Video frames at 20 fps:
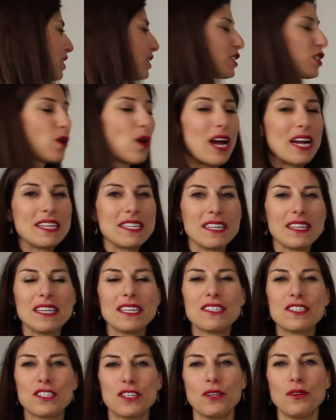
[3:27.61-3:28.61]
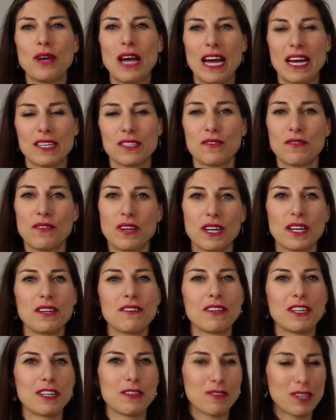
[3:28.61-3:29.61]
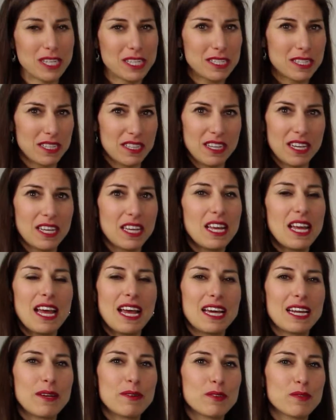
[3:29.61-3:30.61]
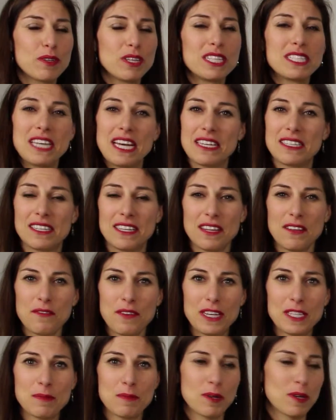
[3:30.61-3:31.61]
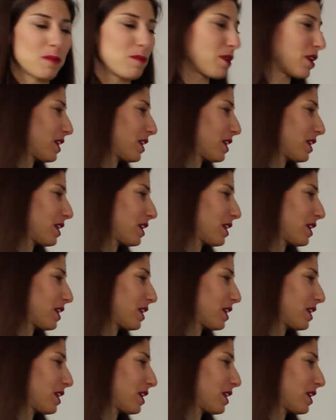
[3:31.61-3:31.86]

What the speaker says: So I did these 2 ads very, very recently, and I was really testing the Facebook